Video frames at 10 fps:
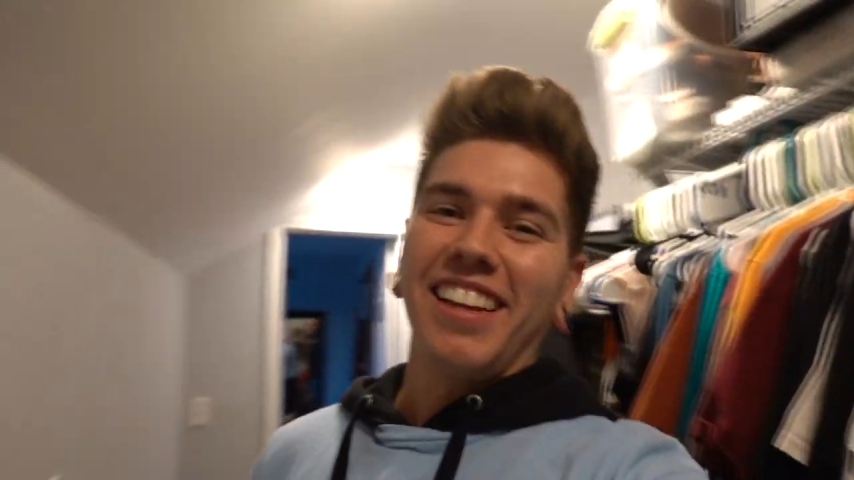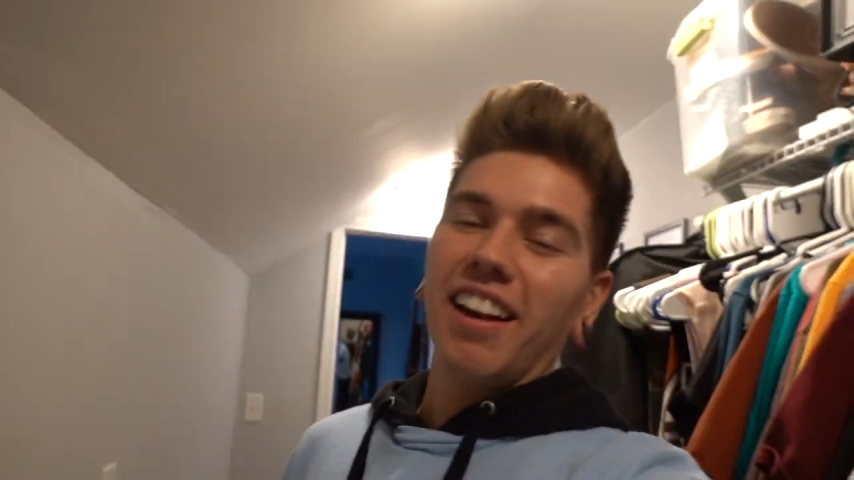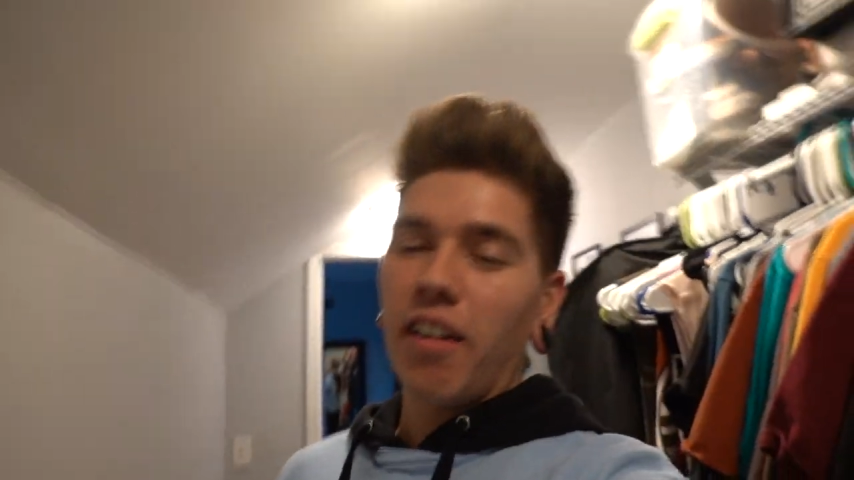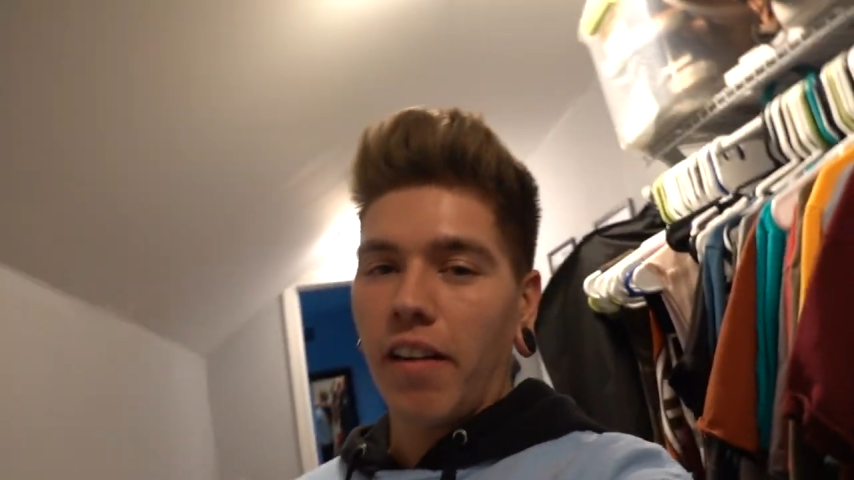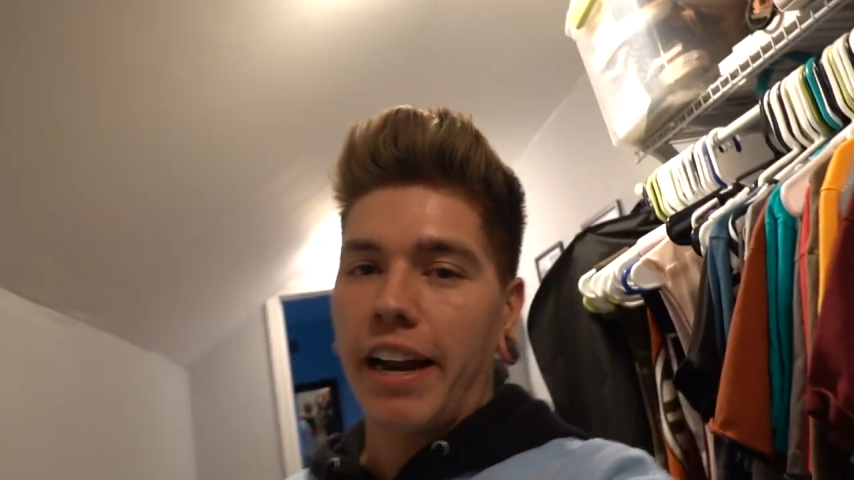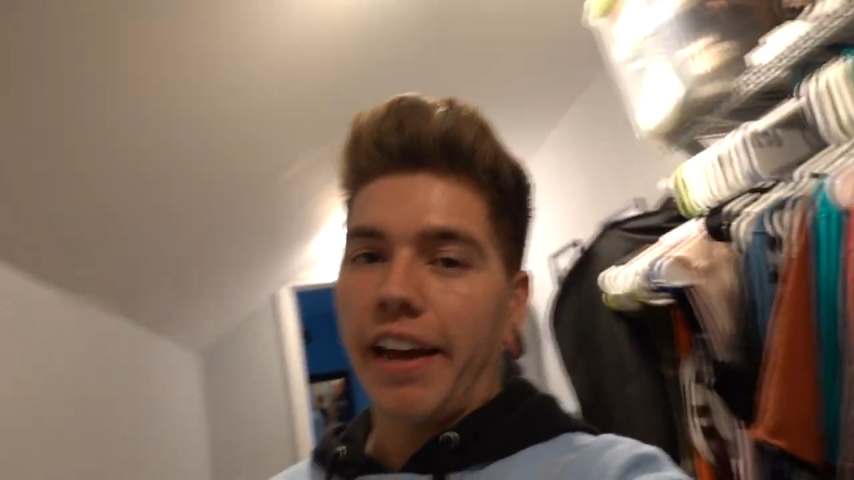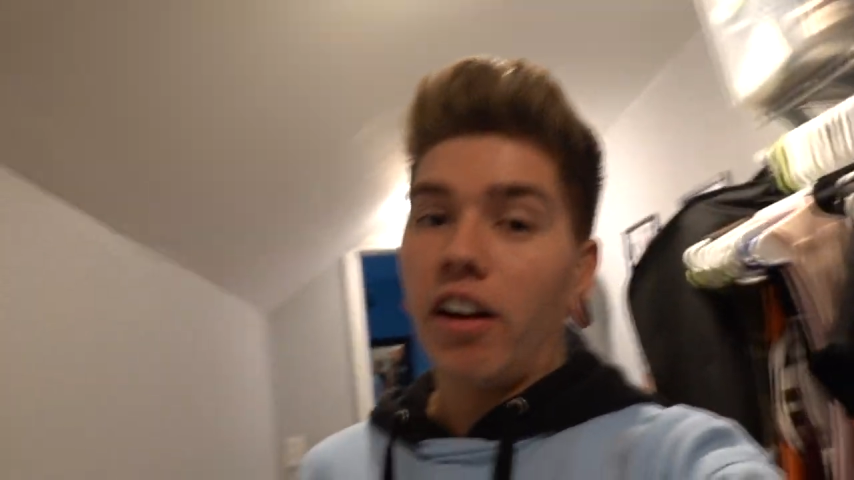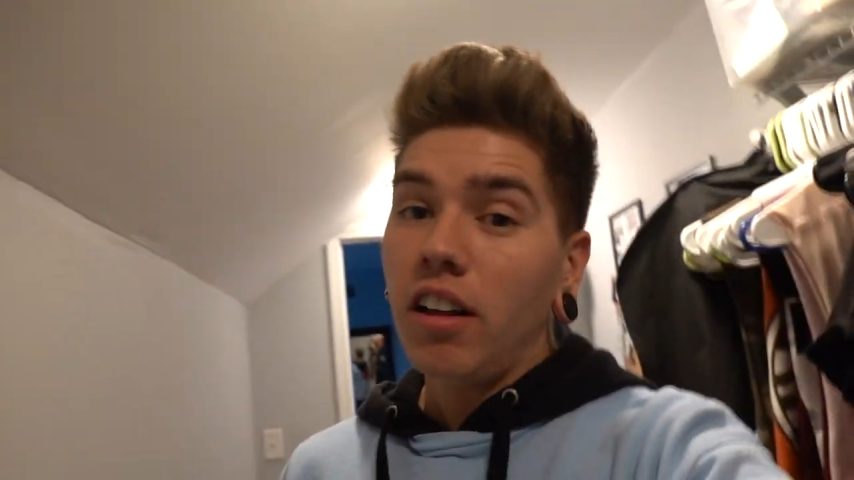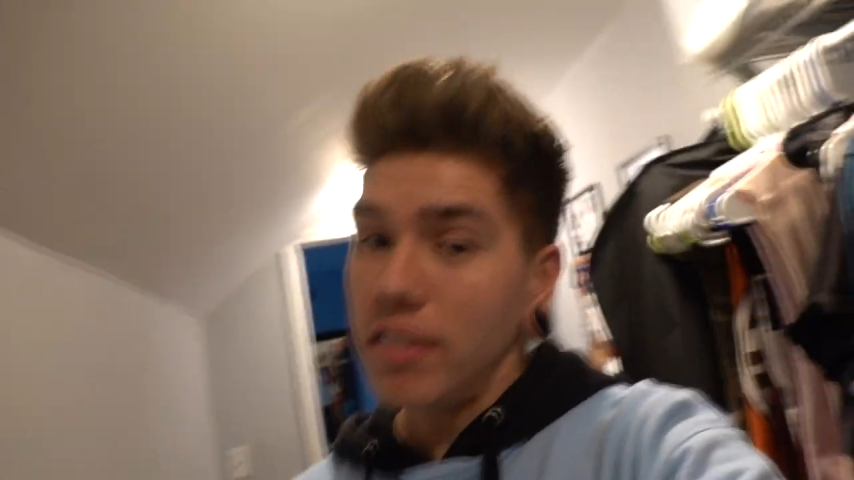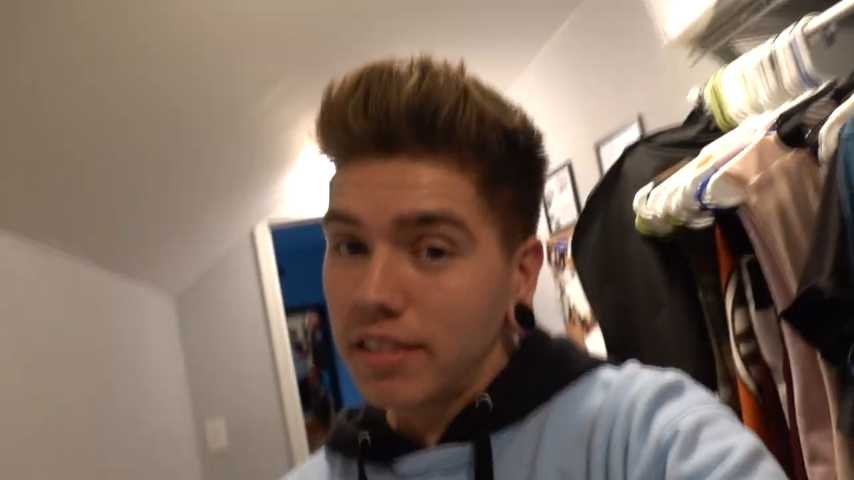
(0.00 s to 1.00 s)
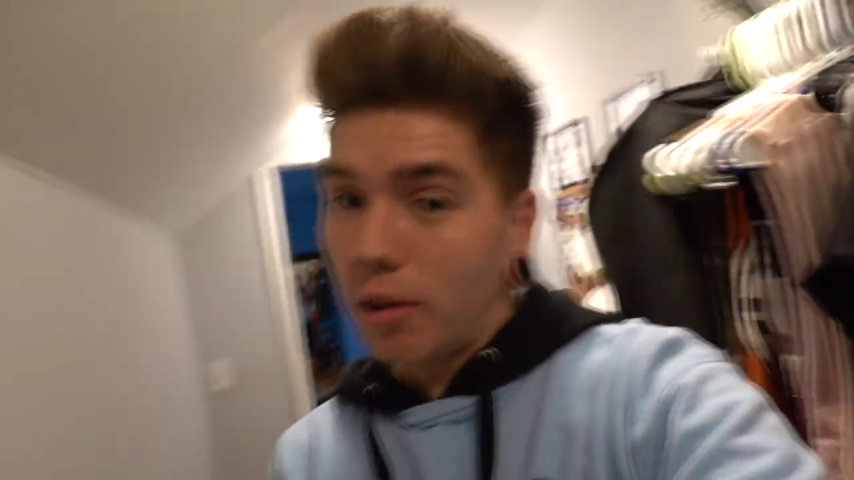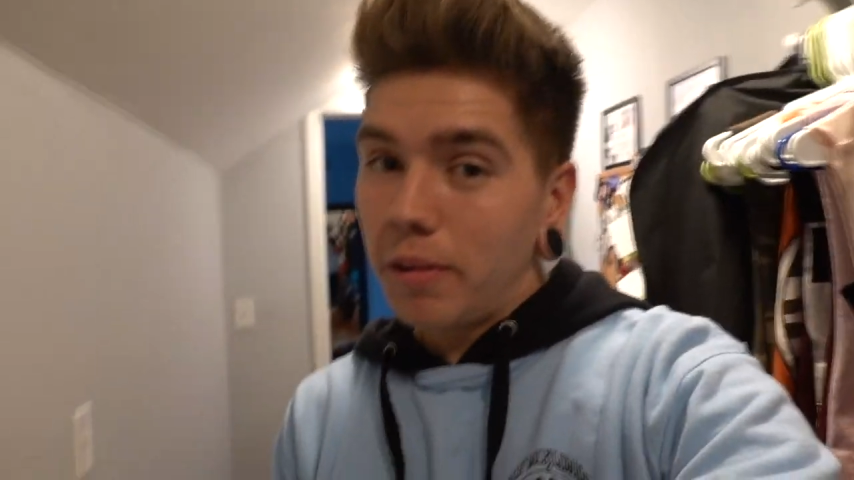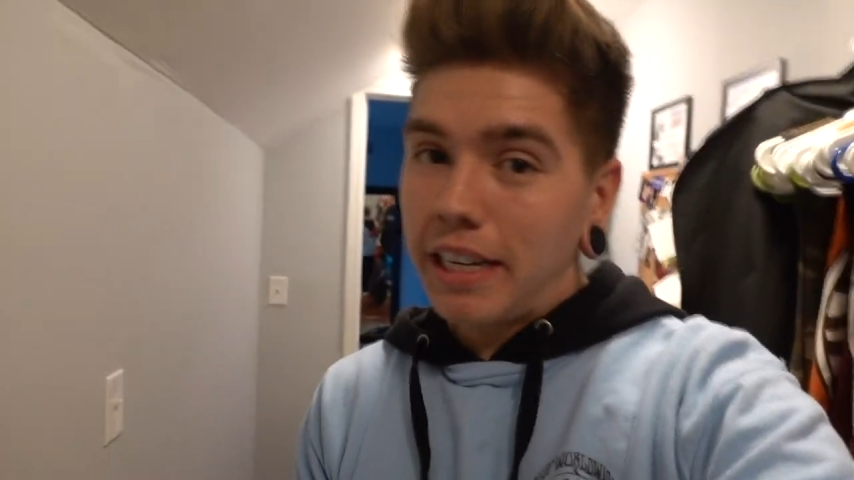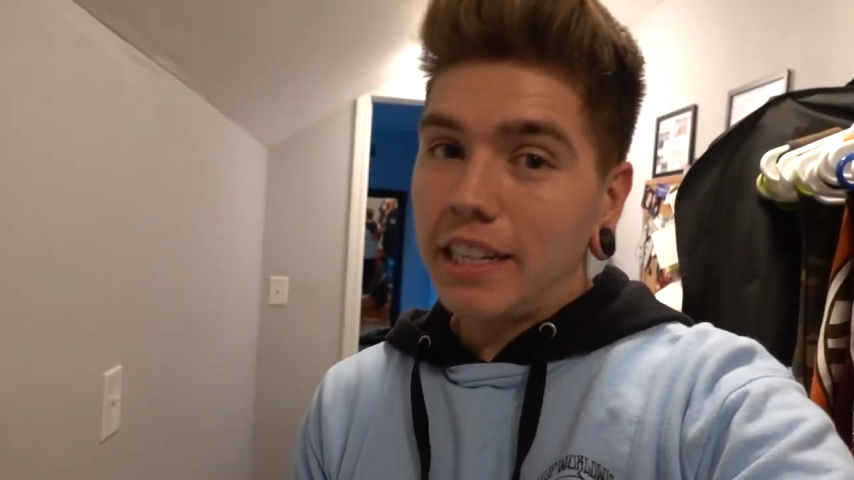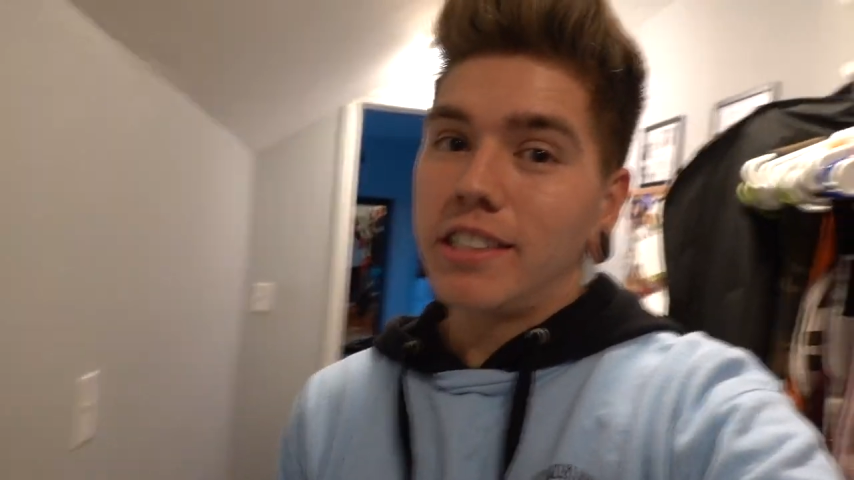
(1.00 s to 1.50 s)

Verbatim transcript: you know what I also need